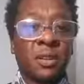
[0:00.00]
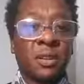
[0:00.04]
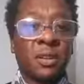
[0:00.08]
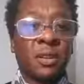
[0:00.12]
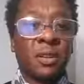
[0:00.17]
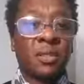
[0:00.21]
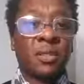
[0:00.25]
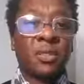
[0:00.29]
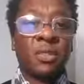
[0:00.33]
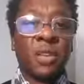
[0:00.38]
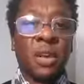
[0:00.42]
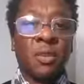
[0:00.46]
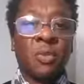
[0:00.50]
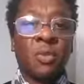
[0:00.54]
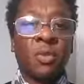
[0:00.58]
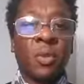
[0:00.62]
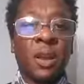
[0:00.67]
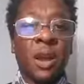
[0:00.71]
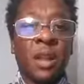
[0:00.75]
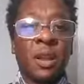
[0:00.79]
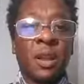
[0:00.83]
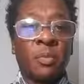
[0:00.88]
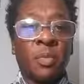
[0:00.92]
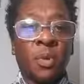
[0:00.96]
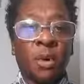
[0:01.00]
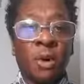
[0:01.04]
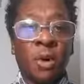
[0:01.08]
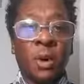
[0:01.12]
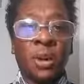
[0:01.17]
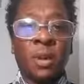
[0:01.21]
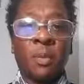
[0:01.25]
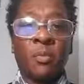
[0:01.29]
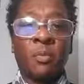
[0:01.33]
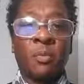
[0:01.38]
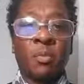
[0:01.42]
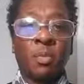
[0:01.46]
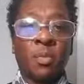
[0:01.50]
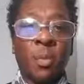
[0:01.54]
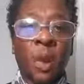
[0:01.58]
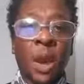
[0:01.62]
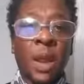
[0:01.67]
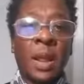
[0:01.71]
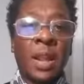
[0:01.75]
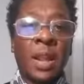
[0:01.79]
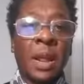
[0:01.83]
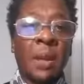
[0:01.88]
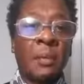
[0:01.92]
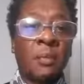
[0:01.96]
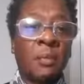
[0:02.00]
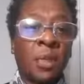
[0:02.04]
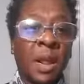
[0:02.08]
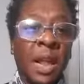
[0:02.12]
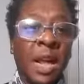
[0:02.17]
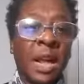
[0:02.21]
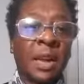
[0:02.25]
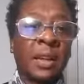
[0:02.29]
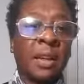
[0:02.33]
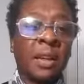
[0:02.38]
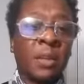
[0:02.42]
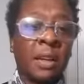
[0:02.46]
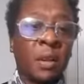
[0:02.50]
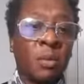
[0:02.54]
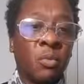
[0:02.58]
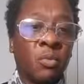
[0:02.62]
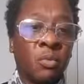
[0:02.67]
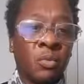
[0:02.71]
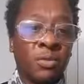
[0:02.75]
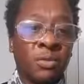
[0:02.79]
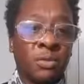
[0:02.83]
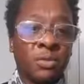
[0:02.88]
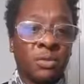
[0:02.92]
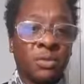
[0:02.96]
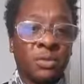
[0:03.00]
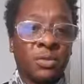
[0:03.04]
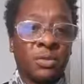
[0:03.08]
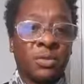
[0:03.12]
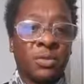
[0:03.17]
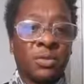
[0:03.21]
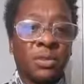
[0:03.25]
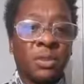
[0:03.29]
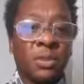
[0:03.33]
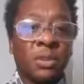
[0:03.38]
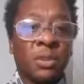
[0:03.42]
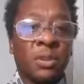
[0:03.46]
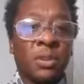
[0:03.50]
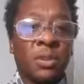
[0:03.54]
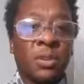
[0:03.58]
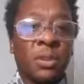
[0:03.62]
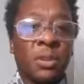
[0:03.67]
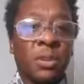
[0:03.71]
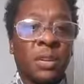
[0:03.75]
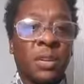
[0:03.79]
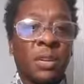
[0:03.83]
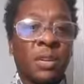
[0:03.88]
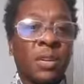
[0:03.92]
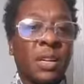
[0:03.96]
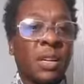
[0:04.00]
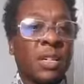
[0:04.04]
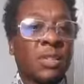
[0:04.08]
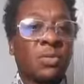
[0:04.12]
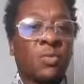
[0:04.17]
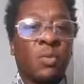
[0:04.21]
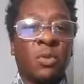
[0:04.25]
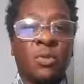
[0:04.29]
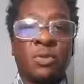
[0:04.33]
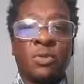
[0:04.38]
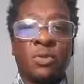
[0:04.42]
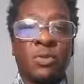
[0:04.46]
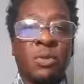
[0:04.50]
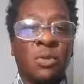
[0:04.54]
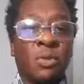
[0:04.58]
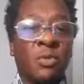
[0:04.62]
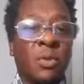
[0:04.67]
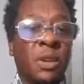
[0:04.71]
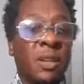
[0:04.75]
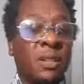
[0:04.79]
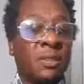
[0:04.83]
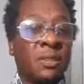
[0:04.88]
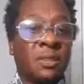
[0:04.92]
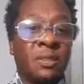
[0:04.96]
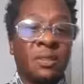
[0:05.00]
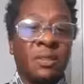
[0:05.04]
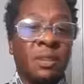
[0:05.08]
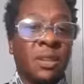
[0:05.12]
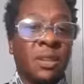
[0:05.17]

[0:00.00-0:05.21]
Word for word: Because the Democratic Party and white and black liberals, they just want you to. It's.